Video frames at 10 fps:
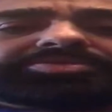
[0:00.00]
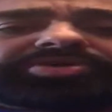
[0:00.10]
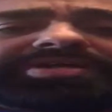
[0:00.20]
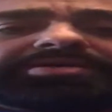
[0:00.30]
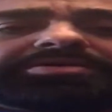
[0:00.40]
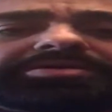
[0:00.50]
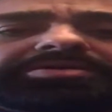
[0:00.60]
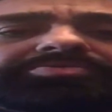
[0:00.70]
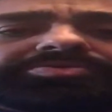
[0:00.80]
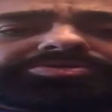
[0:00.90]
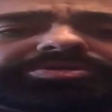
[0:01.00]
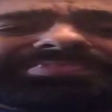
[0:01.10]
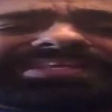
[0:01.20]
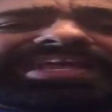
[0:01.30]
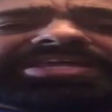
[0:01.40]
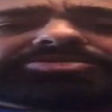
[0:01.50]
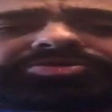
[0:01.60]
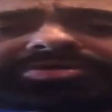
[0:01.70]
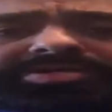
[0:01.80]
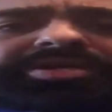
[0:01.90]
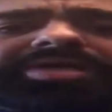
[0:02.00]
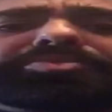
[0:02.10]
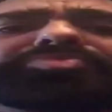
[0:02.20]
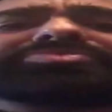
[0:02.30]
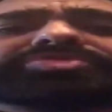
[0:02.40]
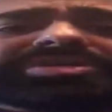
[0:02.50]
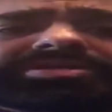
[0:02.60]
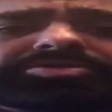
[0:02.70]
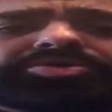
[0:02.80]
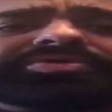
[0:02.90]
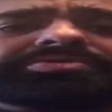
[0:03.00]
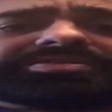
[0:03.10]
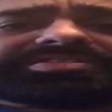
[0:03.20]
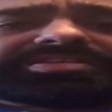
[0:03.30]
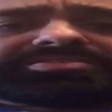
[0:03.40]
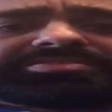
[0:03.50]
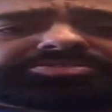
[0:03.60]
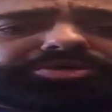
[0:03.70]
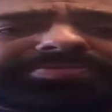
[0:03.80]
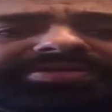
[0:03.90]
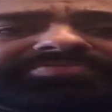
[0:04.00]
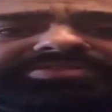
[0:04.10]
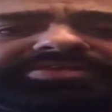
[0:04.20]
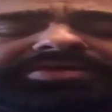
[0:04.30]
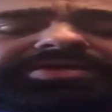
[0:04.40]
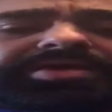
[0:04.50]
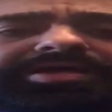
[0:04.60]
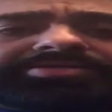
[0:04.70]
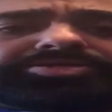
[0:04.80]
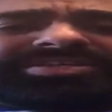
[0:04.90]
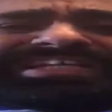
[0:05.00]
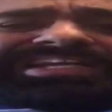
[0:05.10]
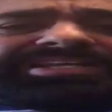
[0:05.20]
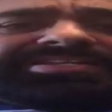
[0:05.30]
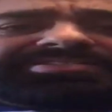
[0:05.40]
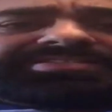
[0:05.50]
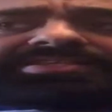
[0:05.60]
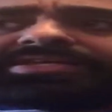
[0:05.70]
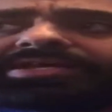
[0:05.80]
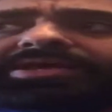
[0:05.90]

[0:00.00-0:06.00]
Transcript: trainer was on top of the cage trying to climb over so he can go and assist in stopping everything. And you can clearly see